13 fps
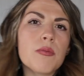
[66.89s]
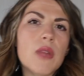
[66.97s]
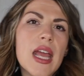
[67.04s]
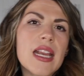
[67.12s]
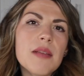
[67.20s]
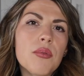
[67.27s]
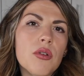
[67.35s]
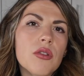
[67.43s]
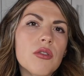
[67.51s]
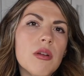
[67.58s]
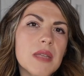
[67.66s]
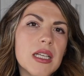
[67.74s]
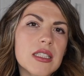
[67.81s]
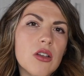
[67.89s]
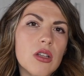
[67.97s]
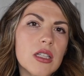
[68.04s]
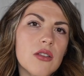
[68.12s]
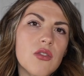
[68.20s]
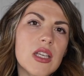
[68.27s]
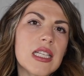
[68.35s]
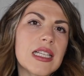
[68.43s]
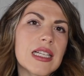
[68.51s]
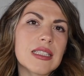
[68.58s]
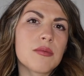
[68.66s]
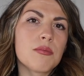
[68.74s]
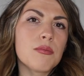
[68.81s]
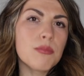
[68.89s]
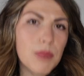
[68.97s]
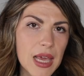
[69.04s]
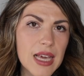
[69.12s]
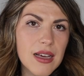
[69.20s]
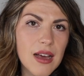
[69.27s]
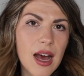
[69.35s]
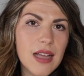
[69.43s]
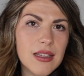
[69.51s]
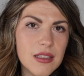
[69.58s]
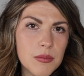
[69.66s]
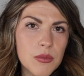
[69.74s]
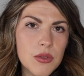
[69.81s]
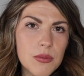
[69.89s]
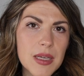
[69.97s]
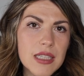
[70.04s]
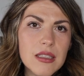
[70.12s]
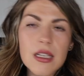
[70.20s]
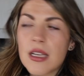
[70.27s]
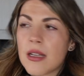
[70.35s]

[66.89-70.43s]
any program that's on TV that's big at the moment.